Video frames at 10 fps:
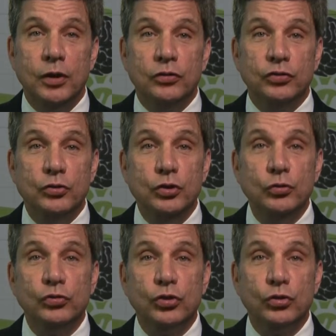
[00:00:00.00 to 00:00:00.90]
So
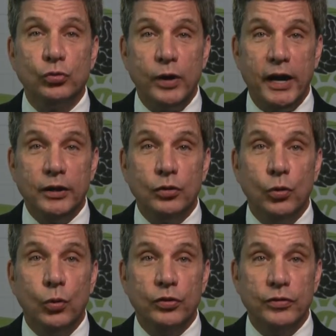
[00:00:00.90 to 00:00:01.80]
use the threat
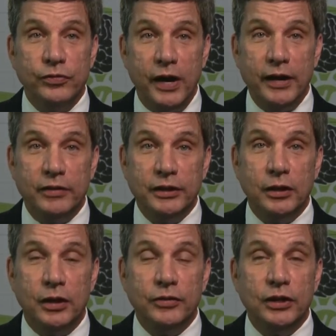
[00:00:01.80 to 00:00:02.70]
or the
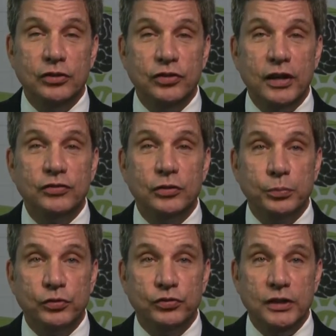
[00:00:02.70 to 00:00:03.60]
filing of a contested
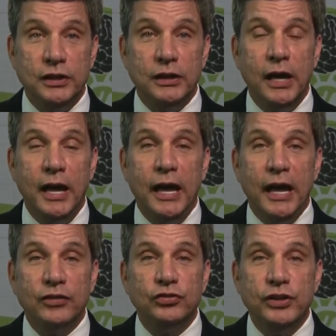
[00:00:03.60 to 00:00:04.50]
proceeding
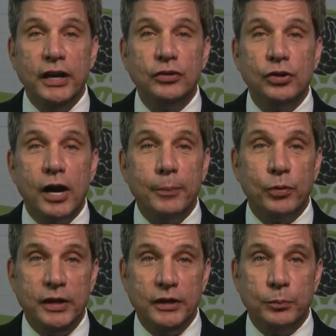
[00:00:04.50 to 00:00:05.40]
as standard
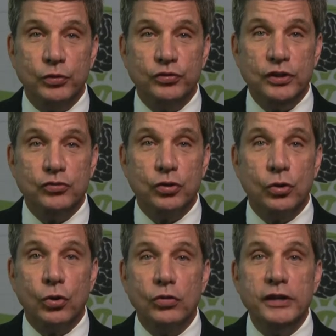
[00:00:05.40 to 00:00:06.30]
operating procedure
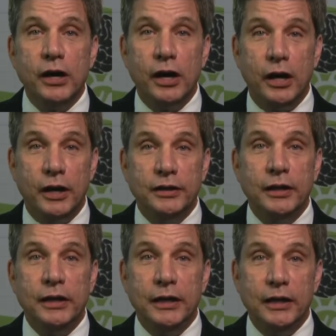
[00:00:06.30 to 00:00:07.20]
early on
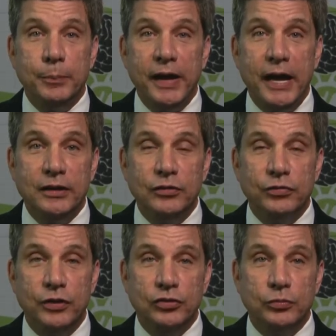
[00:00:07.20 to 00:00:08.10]
in a patent
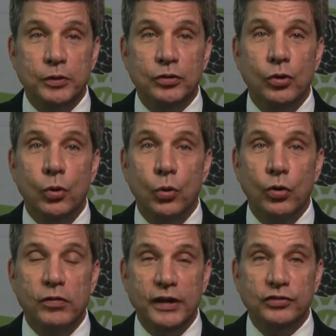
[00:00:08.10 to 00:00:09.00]
infringement
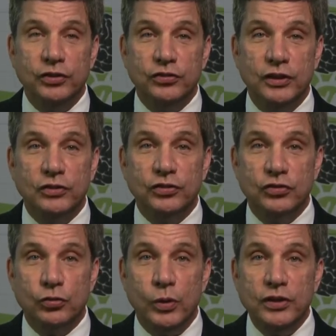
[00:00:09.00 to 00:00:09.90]
or licensing
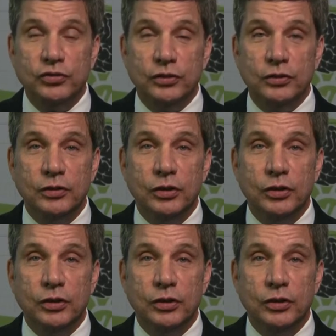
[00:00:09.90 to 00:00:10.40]
situation.